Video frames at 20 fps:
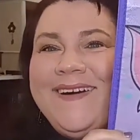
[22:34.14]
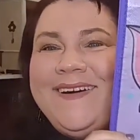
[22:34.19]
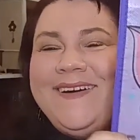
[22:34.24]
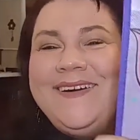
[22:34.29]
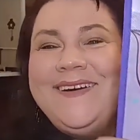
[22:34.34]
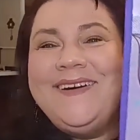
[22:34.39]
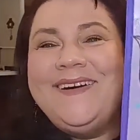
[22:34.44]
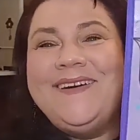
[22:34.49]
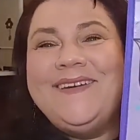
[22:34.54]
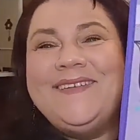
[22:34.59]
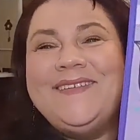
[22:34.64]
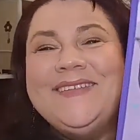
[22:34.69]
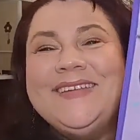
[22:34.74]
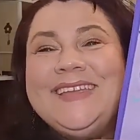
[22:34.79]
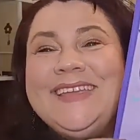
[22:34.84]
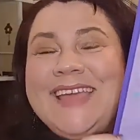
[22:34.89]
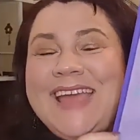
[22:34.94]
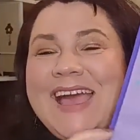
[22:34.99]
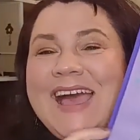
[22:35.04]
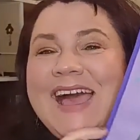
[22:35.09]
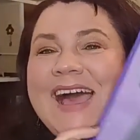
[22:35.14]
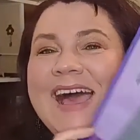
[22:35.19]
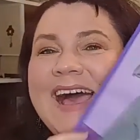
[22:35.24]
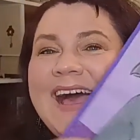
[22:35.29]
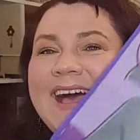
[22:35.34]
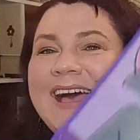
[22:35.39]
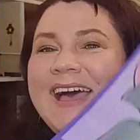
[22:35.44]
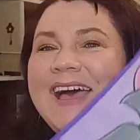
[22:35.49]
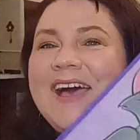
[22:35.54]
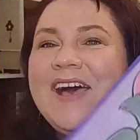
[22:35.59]
oh
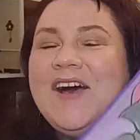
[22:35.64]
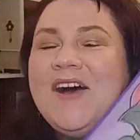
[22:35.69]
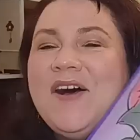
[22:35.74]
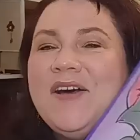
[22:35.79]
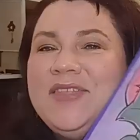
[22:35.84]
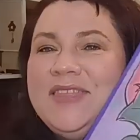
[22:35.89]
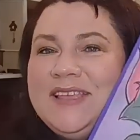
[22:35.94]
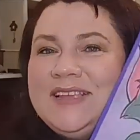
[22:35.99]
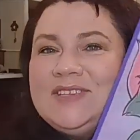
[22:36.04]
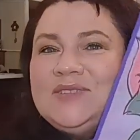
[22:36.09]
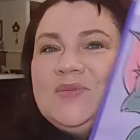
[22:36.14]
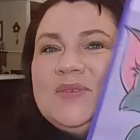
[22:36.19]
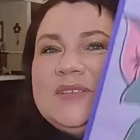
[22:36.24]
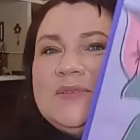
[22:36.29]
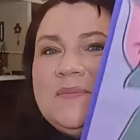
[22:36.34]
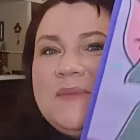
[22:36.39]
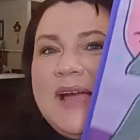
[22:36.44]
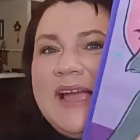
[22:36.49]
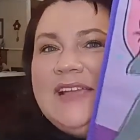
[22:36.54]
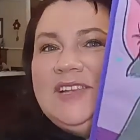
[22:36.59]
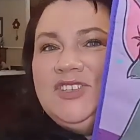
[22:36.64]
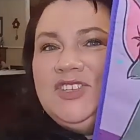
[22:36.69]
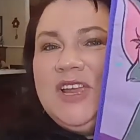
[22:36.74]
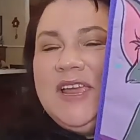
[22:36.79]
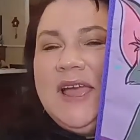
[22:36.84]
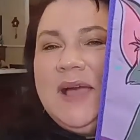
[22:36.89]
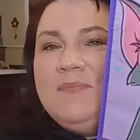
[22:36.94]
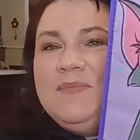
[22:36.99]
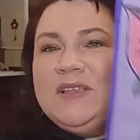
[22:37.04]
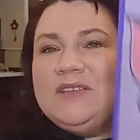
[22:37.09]
yeah, this was my
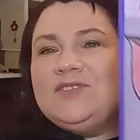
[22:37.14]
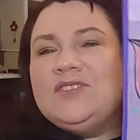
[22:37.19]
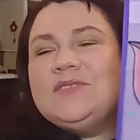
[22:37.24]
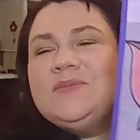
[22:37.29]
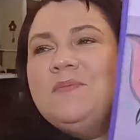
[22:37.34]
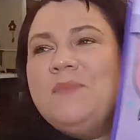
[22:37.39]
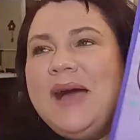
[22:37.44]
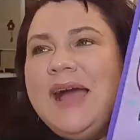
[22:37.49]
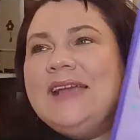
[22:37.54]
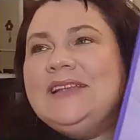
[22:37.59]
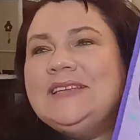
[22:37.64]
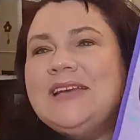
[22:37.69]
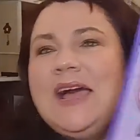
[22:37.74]
jam. This was my